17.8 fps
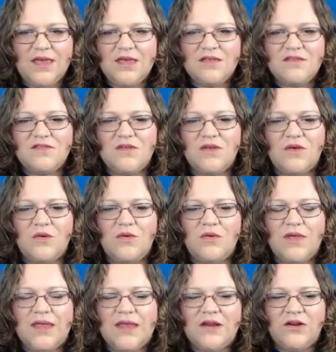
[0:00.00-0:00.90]

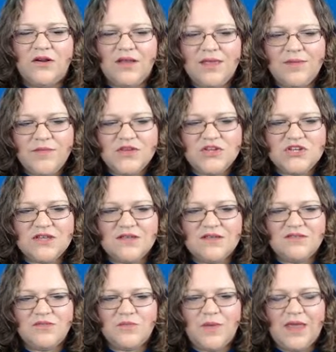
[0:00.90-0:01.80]
So in our
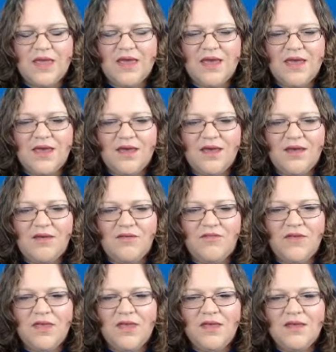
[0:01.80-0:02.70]
images, we
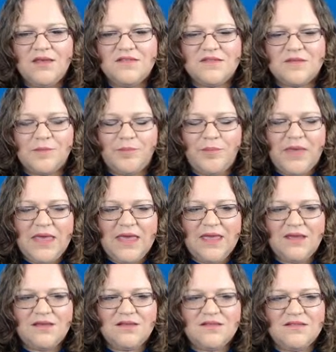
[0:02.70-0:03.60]
have some
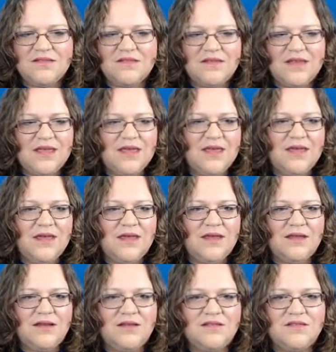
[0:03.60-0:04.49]
pinks
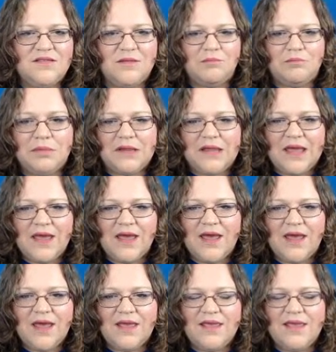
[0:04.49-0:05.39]
and some
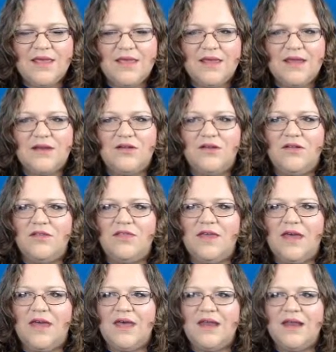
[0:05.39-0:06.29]
black and all
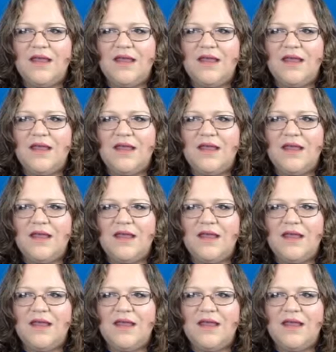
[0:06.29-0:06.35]
that.